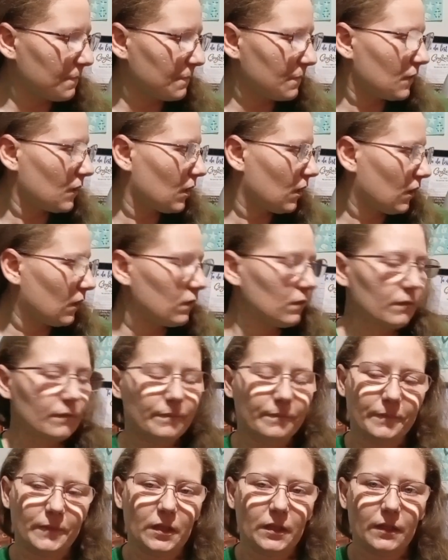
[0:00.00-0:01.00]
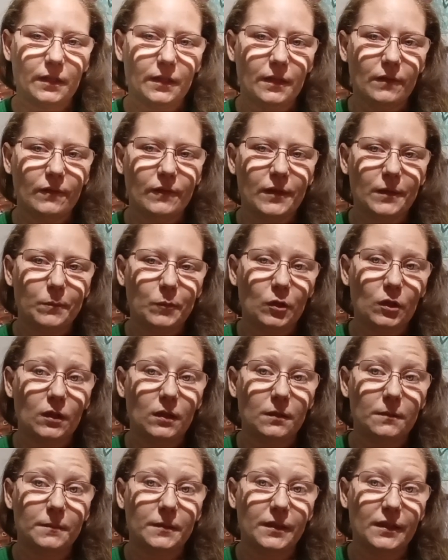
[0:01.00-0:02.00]
I don't think I have any more
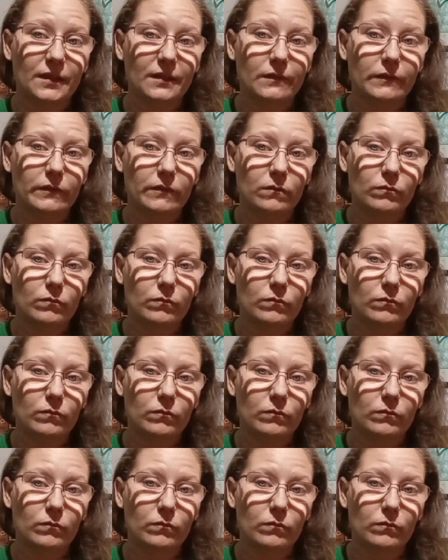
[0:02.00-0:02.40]
updates.